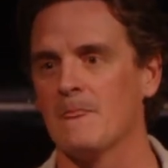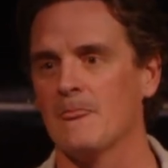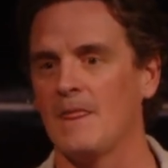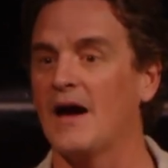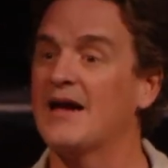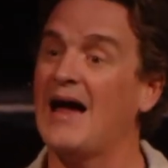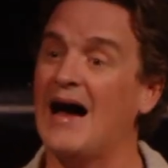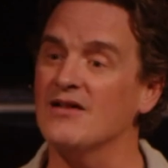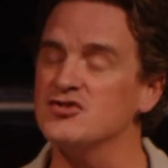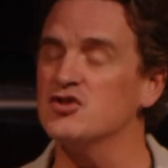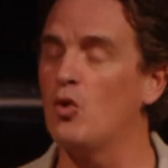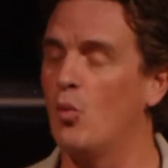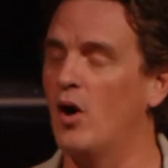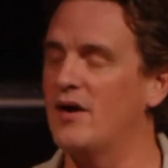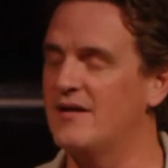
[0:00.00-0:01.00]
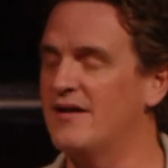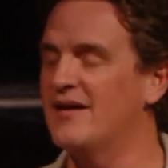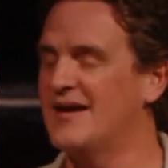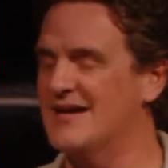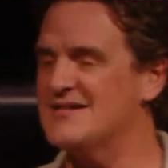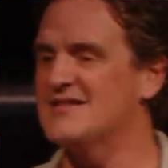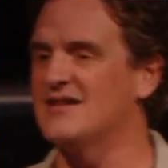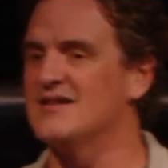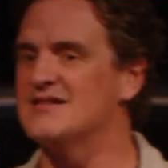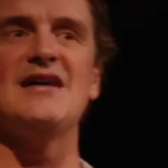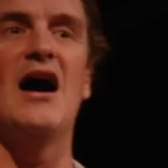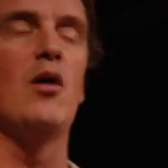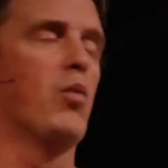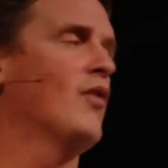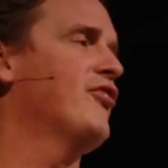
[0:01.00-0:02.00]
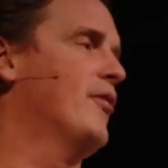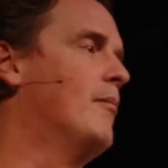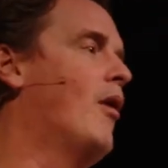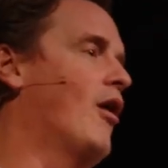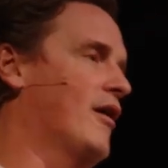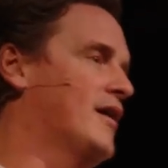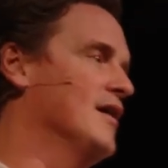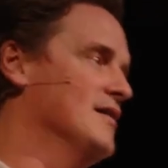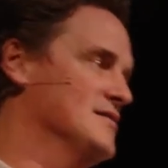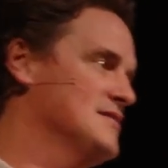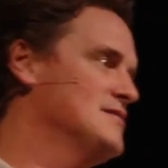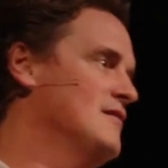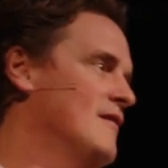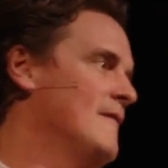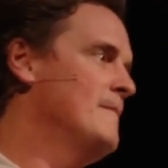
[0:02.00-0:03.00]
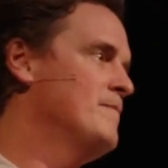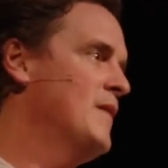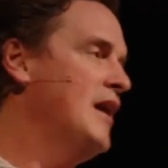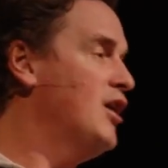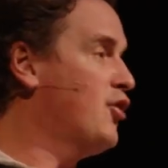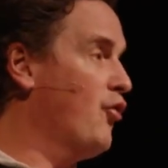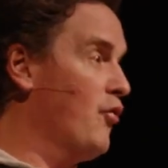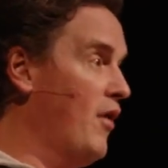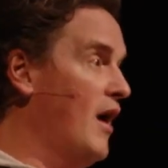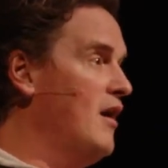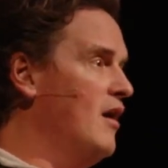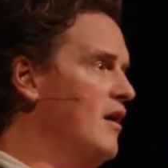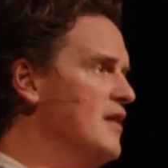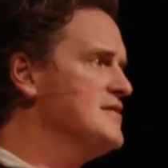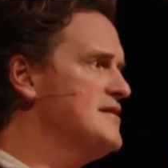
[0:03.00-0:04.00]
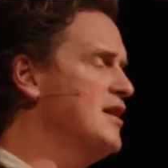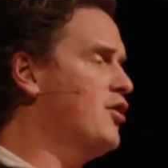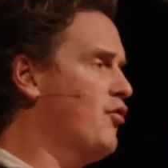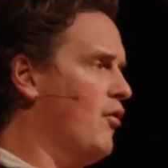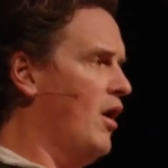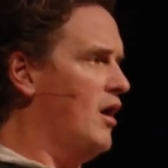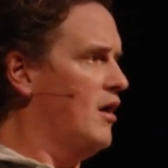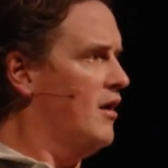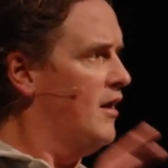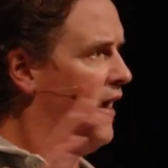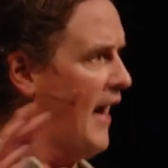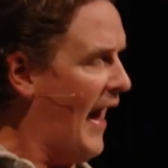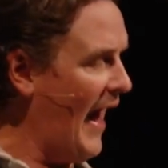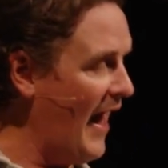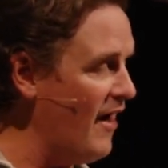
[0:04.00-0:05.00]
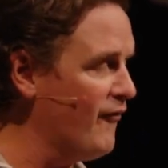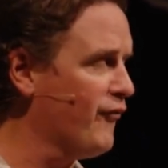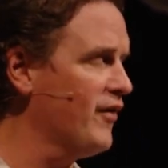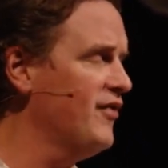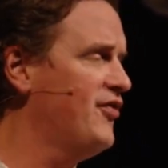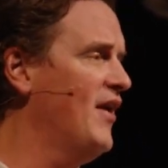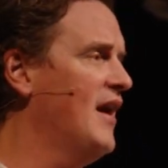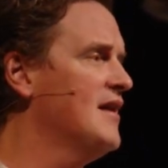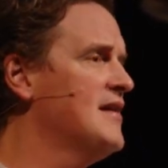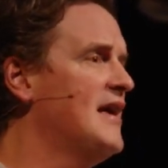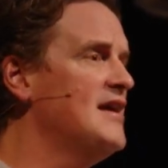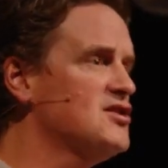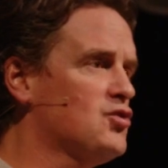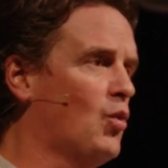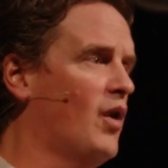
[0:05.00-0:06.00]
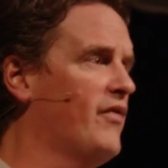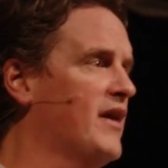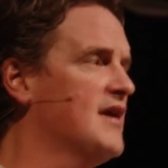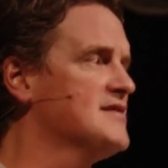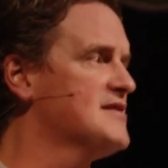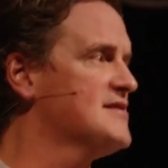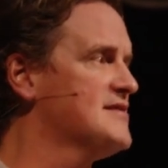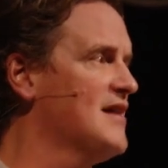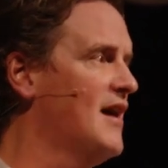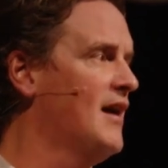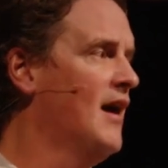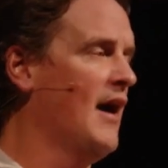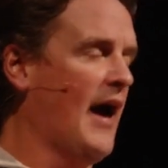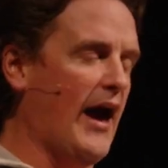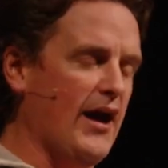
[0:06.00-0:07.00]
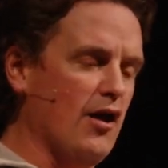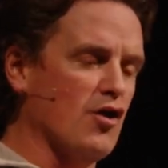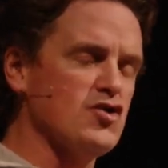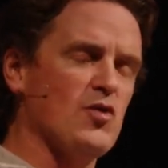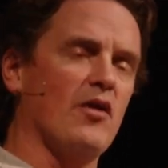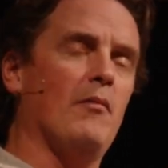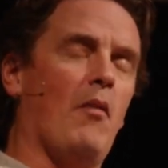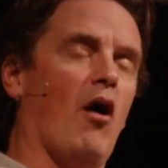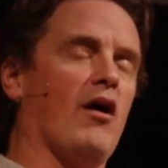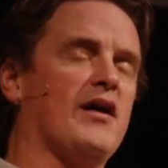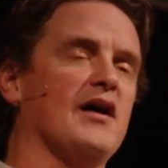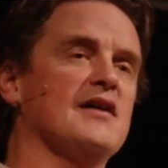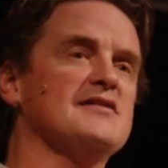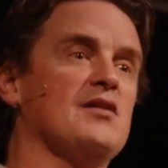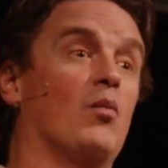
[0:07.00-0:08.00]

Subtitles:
Like, God's the one that gets to decide what the mark is. He created us. He created everything. He's the one that gets to say, hey, here's what the mark is.